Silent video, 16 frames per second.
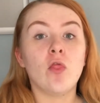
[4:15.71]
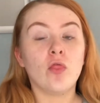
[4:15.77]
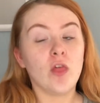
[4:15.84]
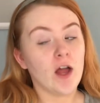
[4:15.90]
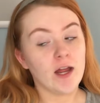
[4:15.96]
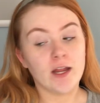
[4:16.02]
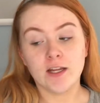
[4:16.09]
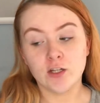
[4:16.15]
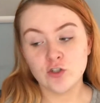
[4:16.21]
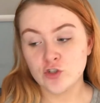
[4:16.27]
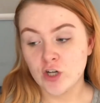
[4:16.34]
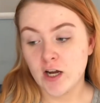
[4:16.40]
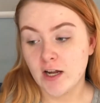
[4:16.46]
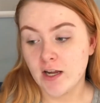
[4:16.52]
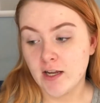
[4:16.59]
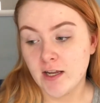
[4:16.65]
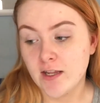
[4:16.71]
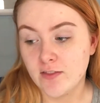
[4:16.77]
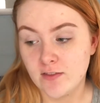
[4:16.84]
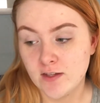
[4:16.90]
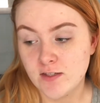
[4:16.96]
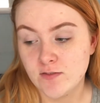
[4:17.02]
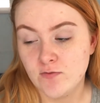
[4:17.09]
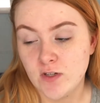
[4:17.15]
that I can try in
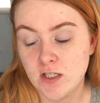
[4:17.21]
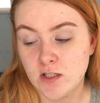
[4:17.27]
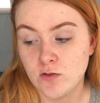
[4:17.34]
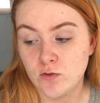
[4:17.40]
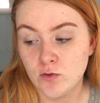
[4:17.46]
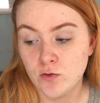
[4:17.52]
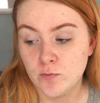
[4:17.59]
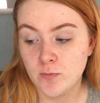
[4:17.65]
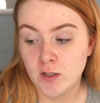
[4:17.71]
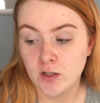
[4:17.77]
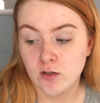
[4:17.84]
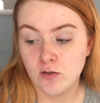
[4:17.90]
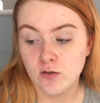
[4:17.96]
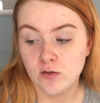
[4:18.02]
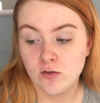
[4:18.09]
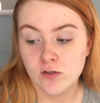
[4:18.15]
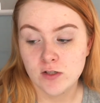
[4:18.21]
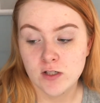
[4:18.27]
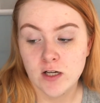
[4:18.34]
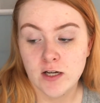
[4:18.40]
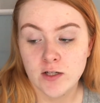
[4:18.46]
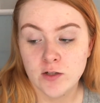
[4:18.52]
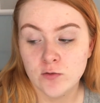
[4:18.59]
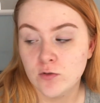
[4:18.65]
this video because
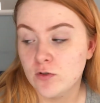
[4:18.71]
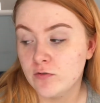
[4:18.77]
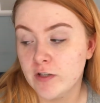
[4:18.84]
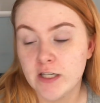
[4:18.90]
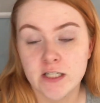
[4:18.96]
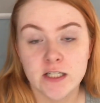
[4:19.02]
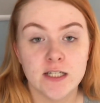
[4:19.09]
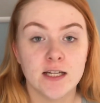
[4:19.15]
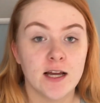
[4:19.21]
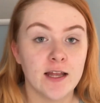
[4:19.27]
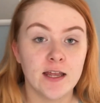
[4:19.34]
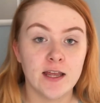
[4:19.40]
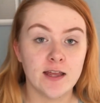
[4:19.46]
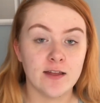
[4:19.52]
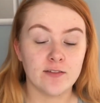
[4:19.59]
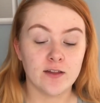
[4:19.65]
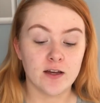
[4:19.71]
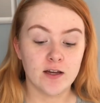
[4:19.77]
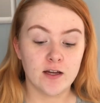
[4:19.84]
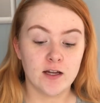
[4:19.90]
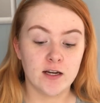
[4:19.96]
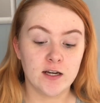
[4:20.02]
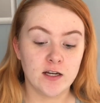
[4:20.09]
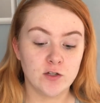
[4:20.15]
I know already I hate
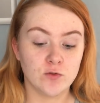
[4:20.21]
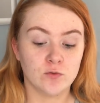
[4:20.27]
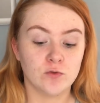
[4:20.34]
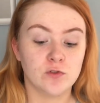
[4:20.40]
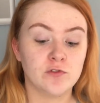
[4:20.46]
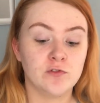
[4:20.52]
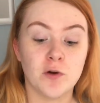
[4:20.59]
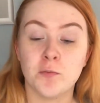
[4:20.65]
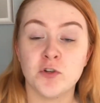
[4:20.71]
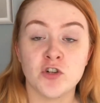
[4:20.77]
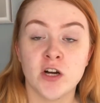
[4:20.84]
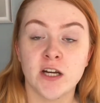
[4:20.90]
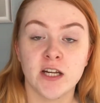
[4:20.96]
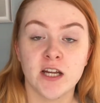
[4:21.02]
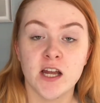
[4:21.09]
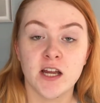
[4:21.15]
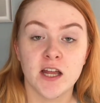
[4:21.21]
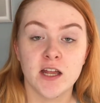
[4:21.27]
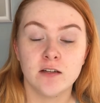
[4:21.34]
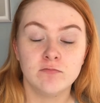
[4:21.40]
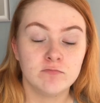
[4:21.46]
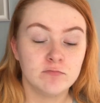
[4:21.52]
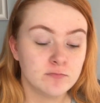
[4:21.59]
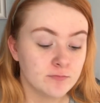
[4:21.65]
that and I don't know if I'll be trying it
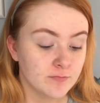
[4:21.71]
again.